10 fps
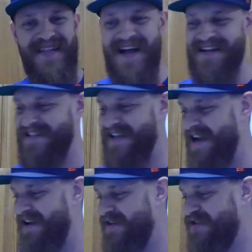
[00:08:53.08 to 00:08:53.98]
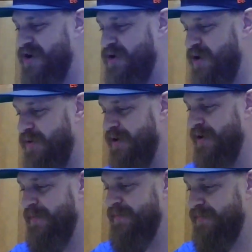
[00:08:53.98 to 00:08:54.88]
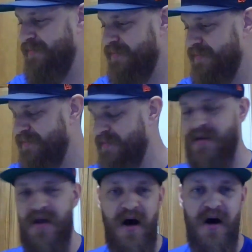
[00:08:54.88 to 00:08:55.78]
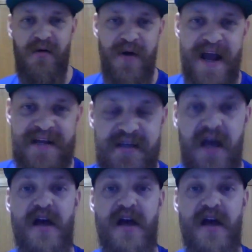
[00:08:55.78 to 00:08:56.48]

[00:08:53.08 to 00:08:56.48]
And that's the end of the solo. All right.